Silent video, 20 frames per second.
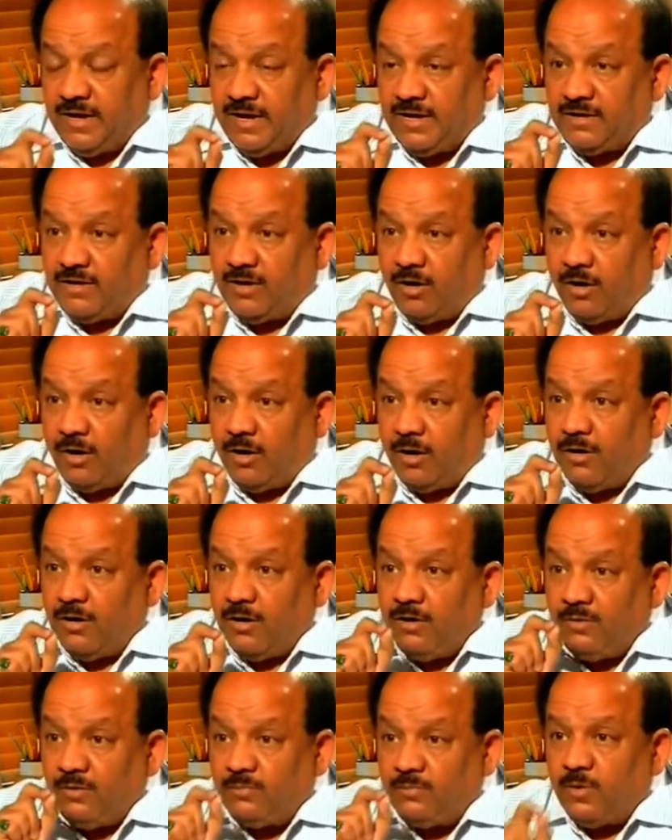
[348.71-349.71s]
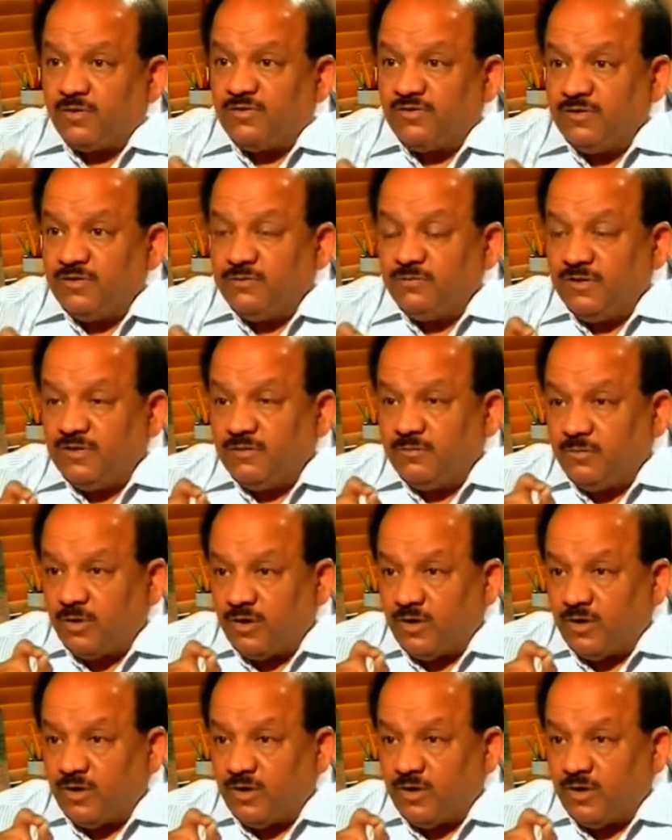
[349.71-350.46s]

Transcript: and all possible